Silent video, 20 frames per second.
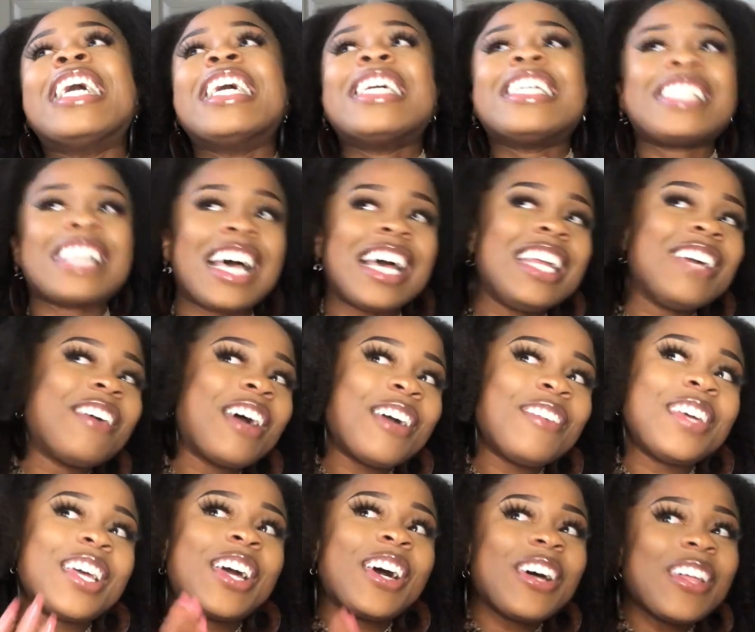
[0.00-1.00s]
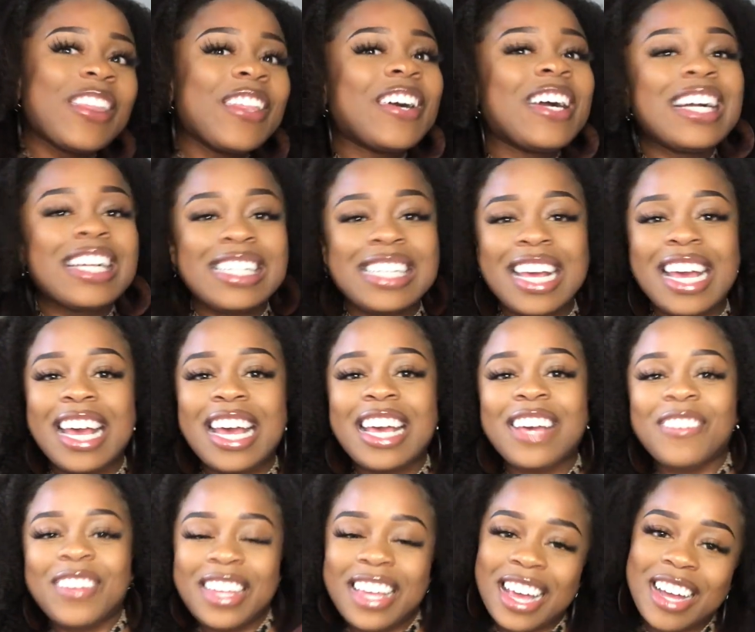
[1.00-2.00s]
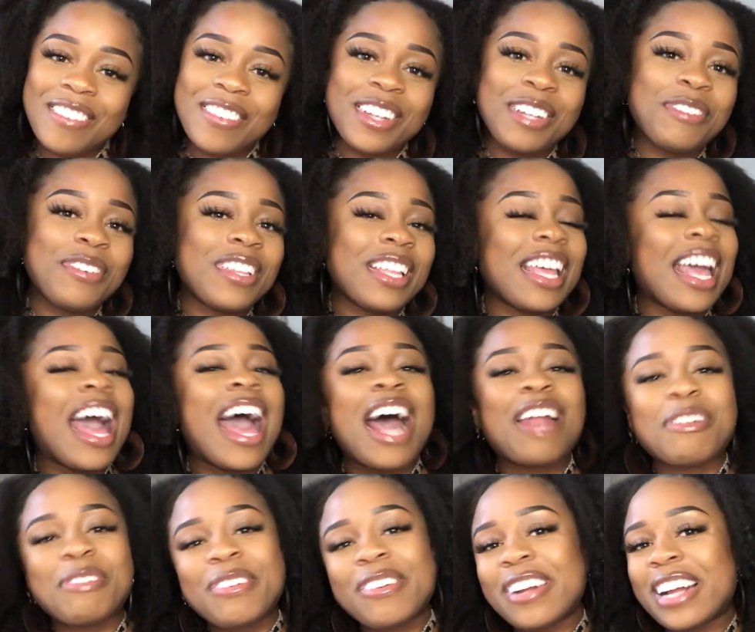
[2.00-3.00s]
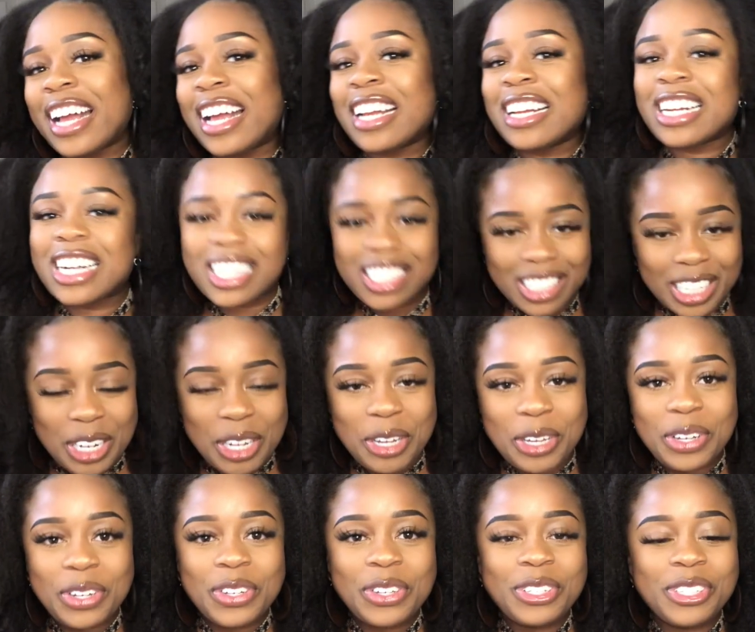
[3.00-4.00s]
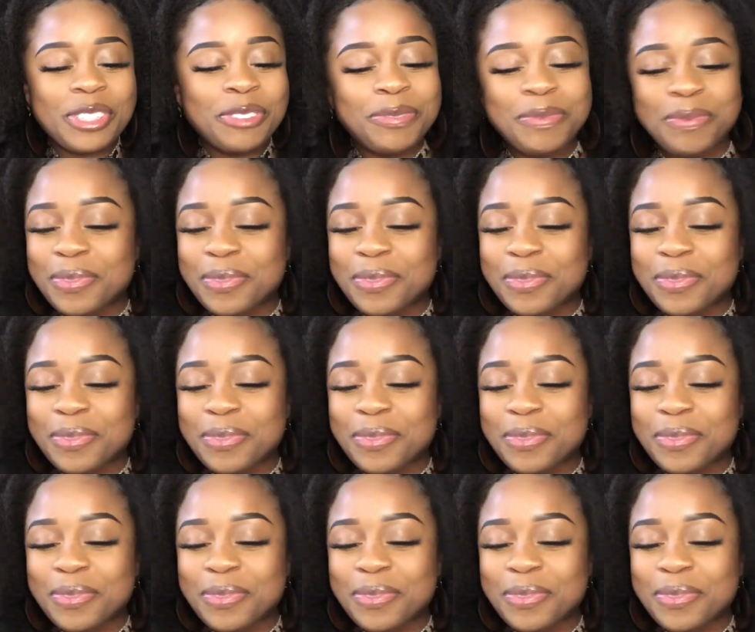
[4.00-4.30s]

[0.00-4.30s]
So anyway, we go through our day, we get ready for the catamaran cruise.